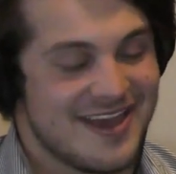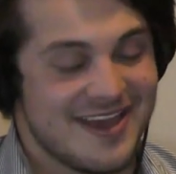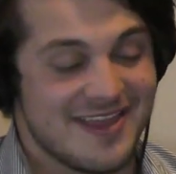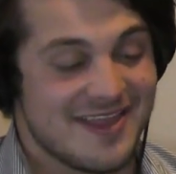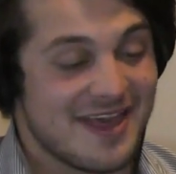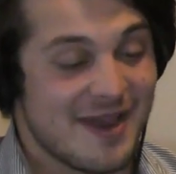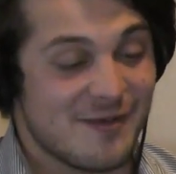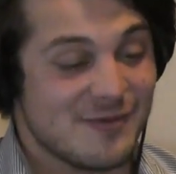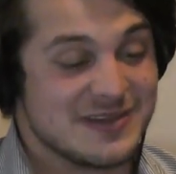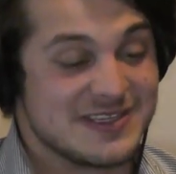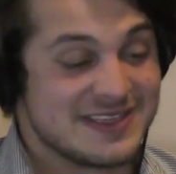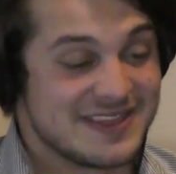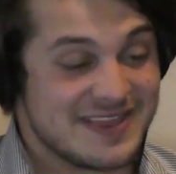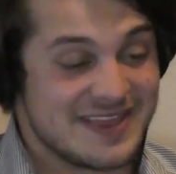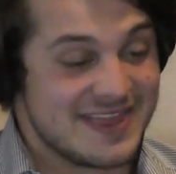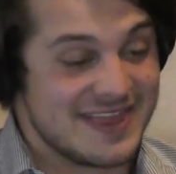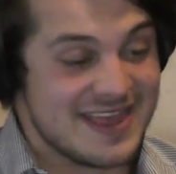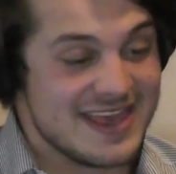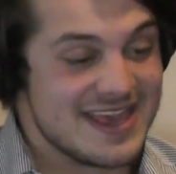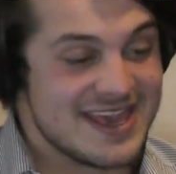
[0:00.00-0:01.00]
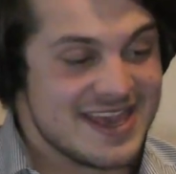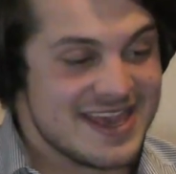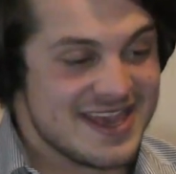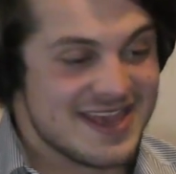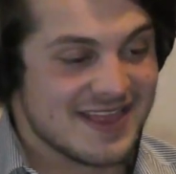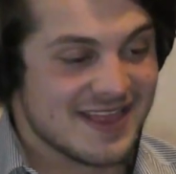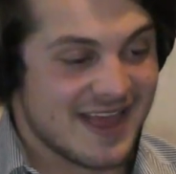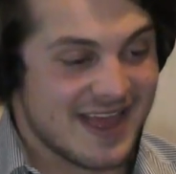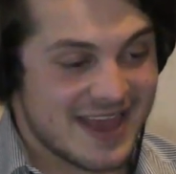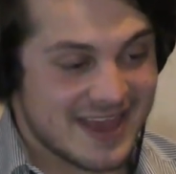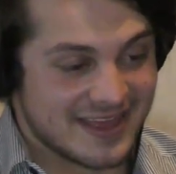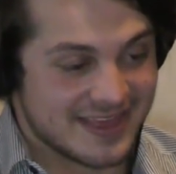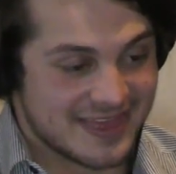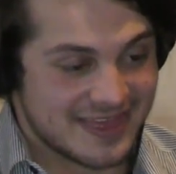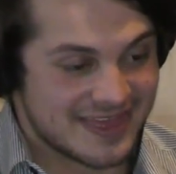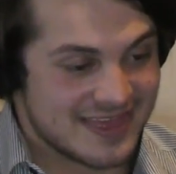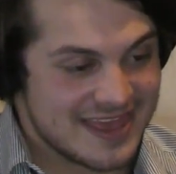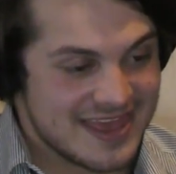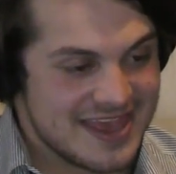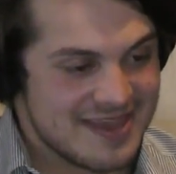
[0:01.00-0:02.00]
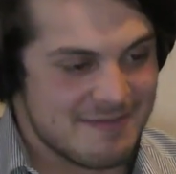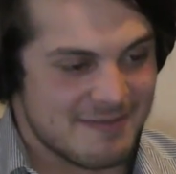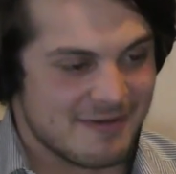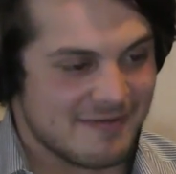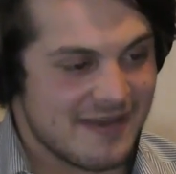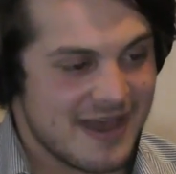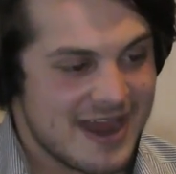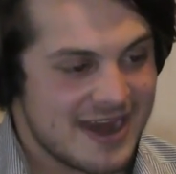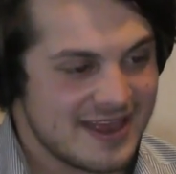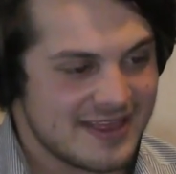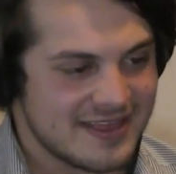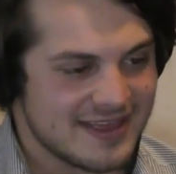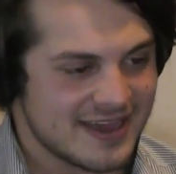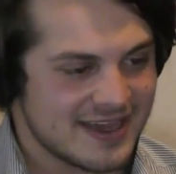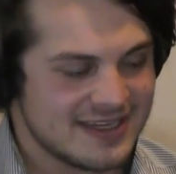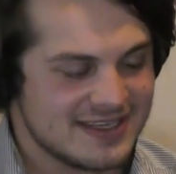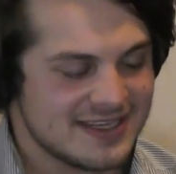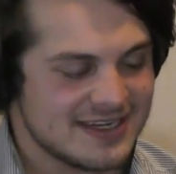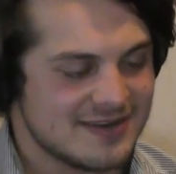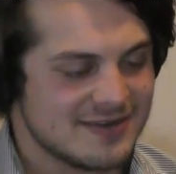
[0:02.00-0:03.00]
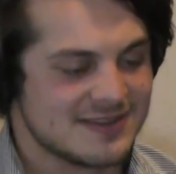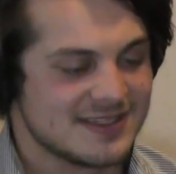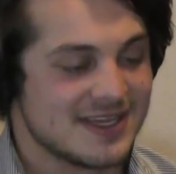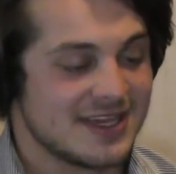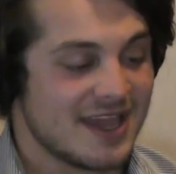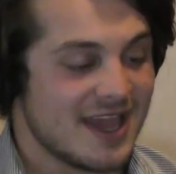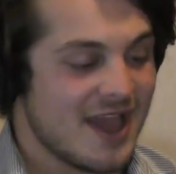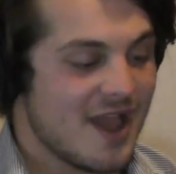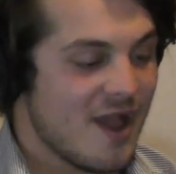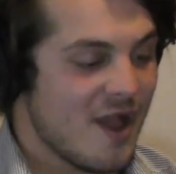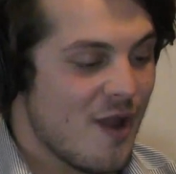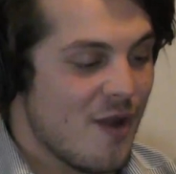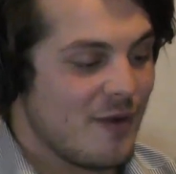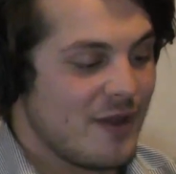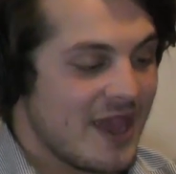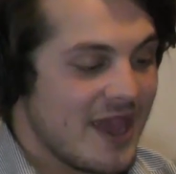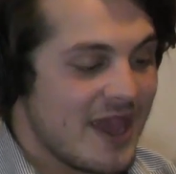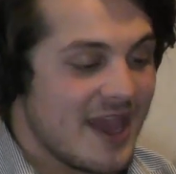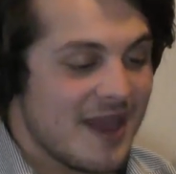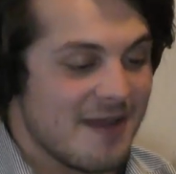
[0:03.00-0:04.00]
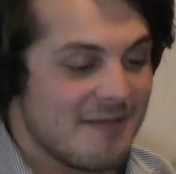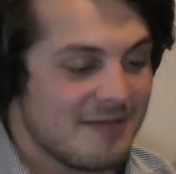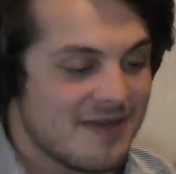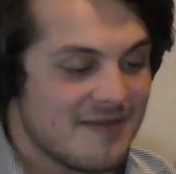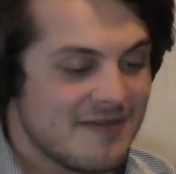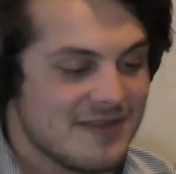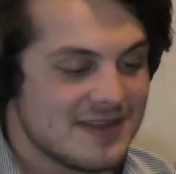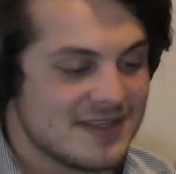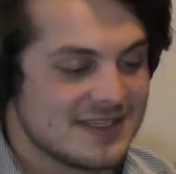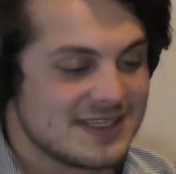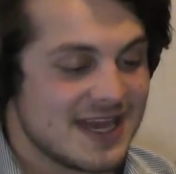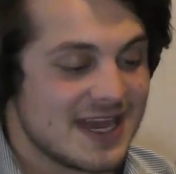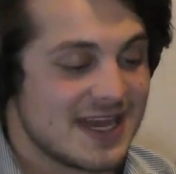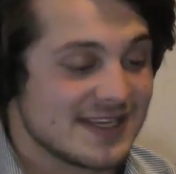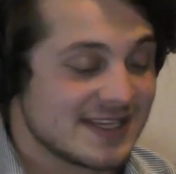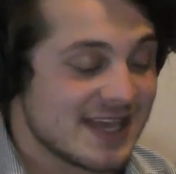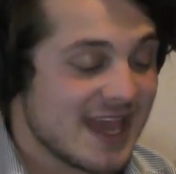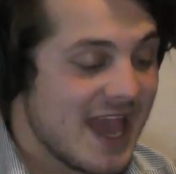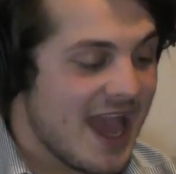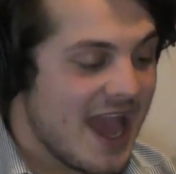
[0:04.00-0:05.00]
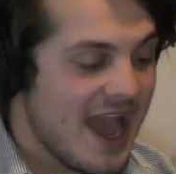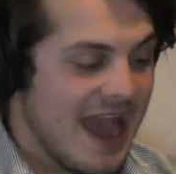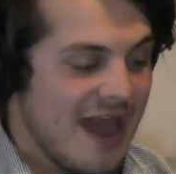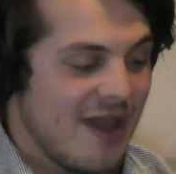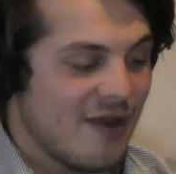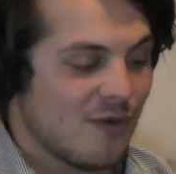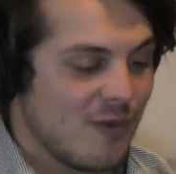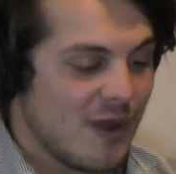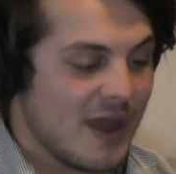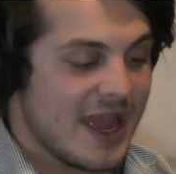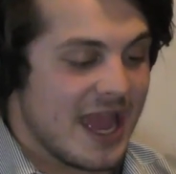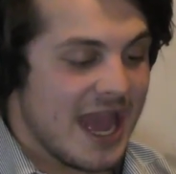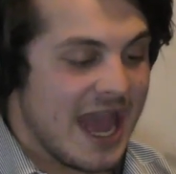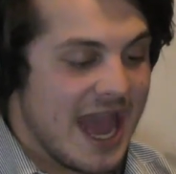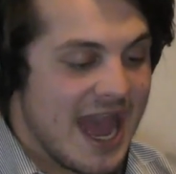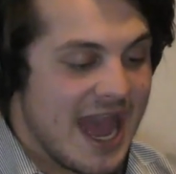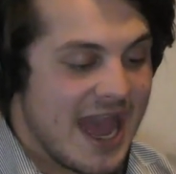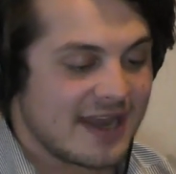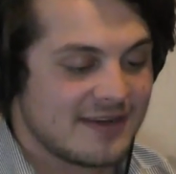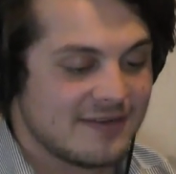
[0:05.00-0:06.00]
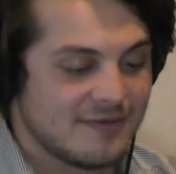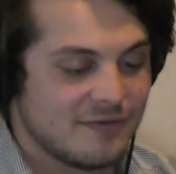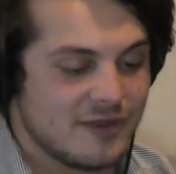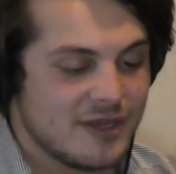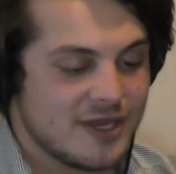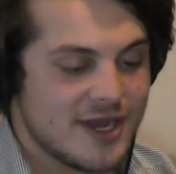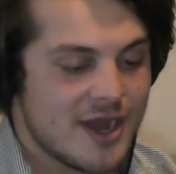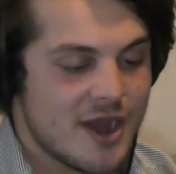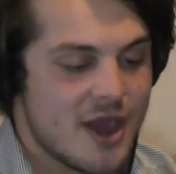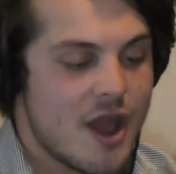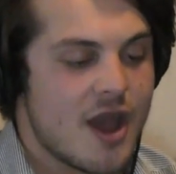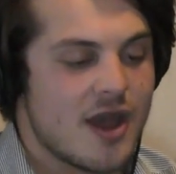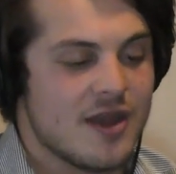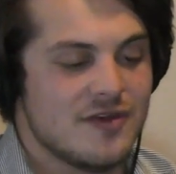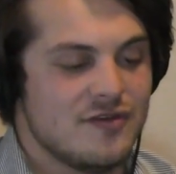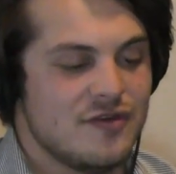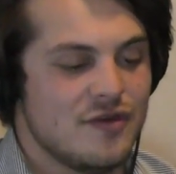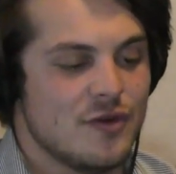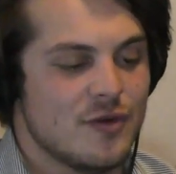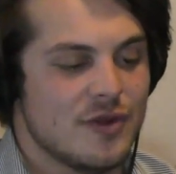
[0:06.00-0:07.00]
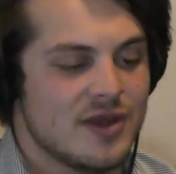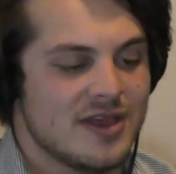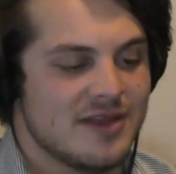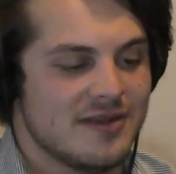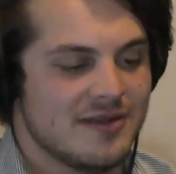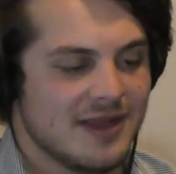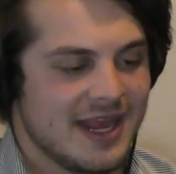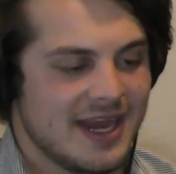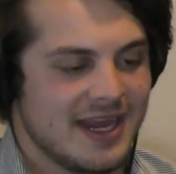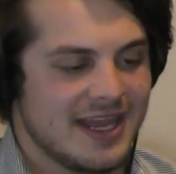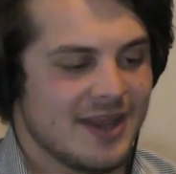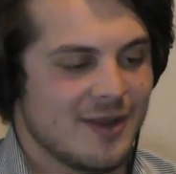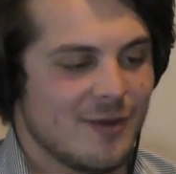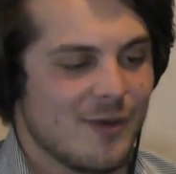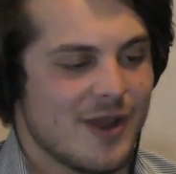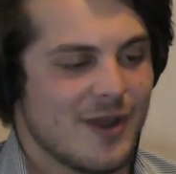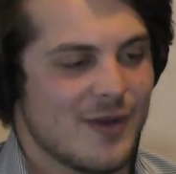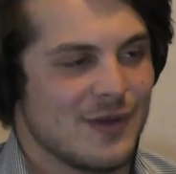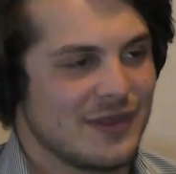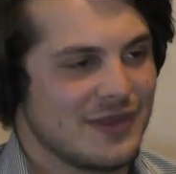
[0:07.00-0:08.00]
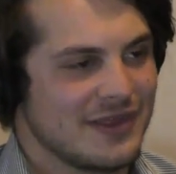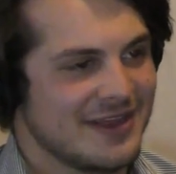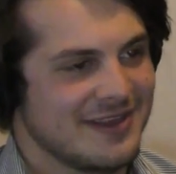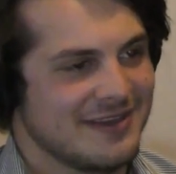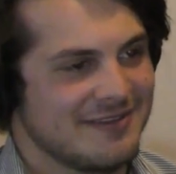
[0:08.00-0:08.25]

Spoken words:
That was the, like, theme of anything I did. I was like, okay, I'm given this task. How do I actively not do it and get away with it?